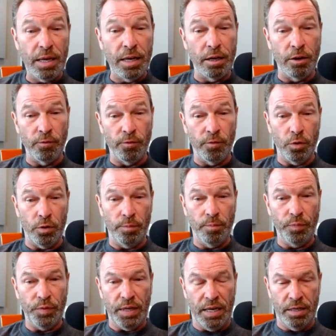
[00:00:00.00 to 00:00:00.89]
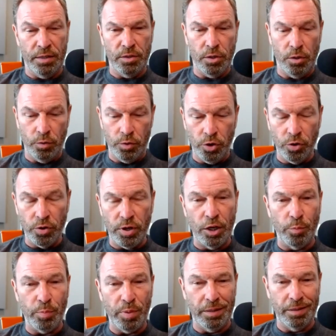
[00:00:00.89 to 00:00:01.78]
be helpful. And so you're
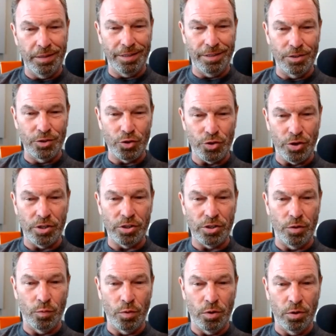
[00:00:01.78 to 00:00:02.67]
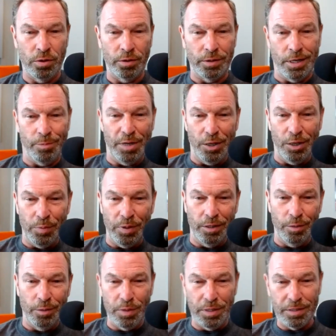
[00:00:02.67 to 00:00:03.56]
helping the construction world. I'm
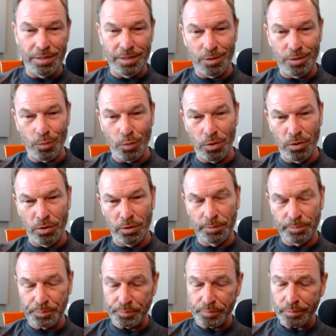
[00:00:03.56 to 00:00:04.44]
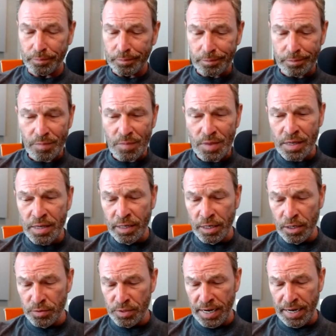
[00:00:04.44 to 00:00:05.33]
helping the business world.
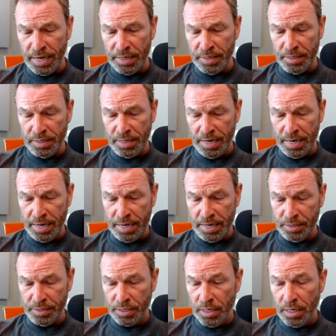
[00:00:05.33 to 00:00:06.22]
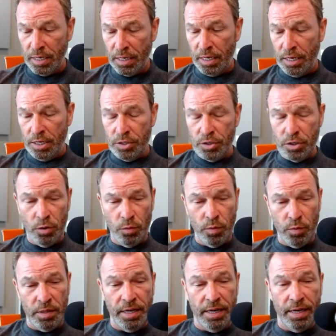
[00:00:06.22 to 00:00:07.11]
It goes hand in hand. So
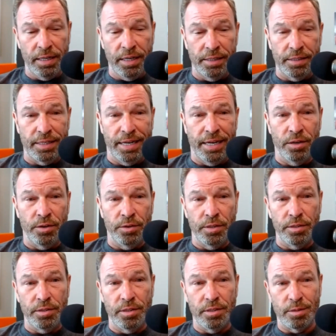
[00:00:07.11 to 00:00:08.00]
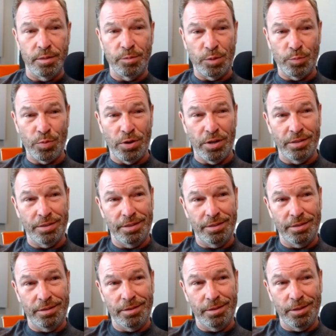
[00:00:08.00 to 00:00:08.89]
one thing I'd like to add on the systems and
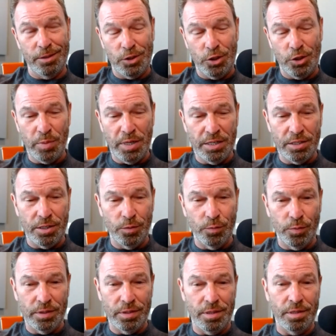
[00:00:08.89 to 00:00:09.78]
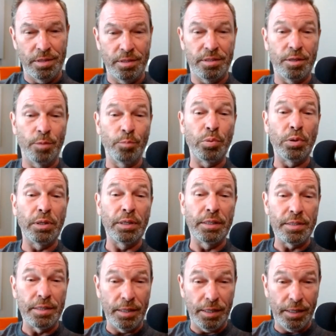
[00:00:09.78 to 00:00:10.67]
processes that you mentioned was the
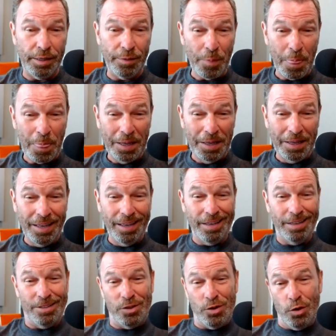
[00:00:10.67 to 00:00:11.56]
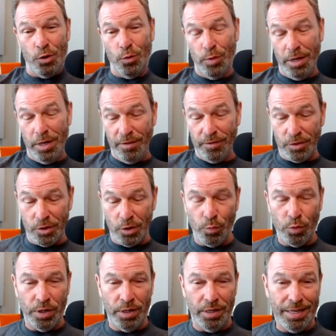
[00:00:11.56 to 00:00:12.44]
simplicity. So if
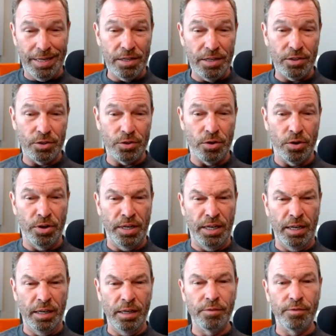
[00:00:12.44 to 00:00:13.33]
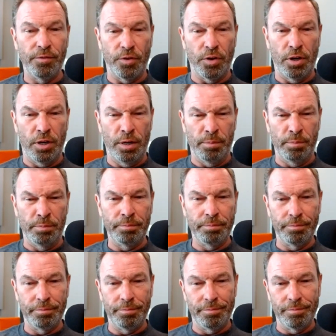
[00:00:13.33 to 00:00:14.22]
someone is starting
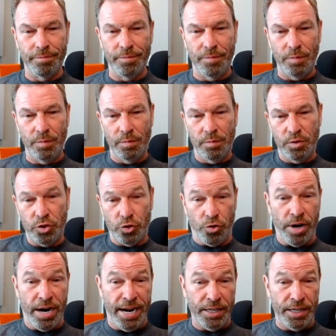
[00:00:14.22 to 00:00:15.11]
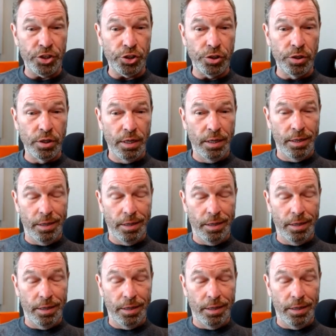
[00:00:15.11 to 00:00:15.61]
from scratch,